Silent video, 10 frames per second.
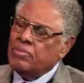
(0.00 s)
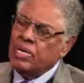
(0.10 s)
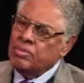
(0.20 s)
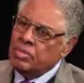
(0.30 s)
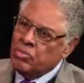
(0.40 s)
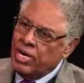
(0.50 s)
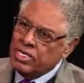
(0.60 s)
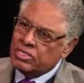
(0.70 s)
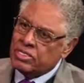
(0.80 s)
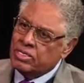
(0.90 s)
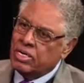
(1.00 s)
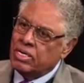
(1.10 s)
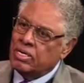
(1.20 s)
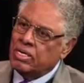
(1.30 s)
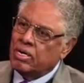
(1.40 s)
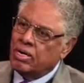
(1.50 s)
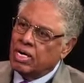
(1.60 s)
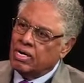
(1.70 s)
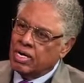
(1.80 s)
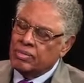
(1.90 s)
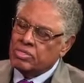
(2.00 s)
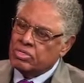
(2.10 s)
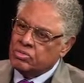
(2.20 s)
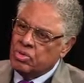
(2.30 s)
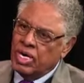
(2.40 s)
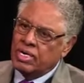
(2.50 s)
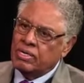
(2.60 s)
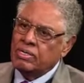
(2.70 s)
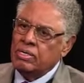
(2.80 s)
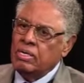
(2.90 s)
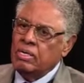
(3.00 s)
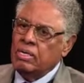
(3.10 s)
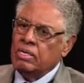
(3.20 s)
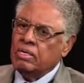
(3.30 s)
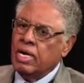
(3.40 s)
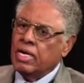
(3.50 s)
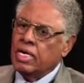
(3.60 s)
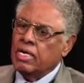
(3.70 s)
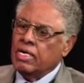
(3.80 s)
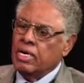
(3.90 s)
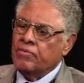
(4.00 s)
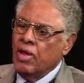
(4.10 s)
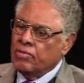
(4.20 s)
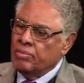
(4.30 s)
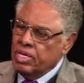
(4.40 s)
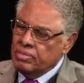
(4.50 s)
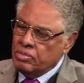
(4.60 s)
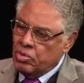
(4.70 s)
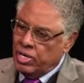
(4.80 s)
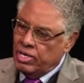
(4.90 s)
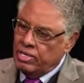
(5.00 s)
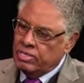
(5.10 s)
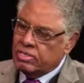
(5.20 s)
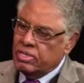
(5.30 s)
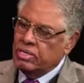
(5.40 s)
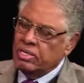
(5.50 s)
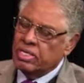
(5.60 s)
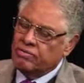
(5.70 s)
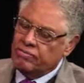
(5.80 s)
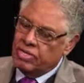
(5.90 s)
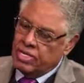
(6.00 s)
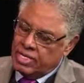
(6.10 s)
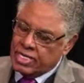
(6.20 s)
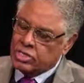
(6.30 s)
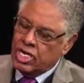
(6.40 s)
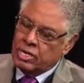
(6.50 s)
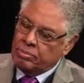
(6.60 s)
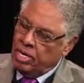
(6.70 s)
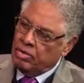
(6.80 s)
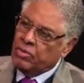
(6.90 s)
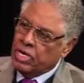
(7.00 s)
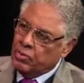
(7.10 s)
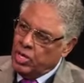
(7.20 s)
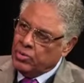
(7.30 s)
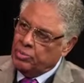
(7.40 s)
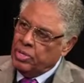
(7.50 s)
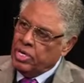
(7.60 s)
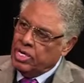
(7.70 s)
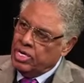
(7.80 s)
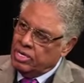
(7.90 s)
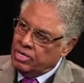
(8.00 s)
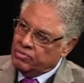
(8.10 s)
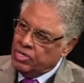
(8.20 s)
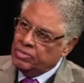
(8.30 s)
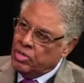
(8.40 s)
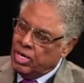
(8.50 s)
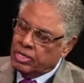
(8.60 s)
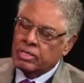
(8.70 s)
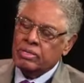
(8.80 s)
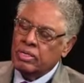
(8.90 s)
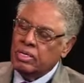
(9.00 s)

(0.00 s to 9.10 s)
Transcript: with minimum wage arguments as well. That if you have a minimum wage, then that's set above where it would be in a free market.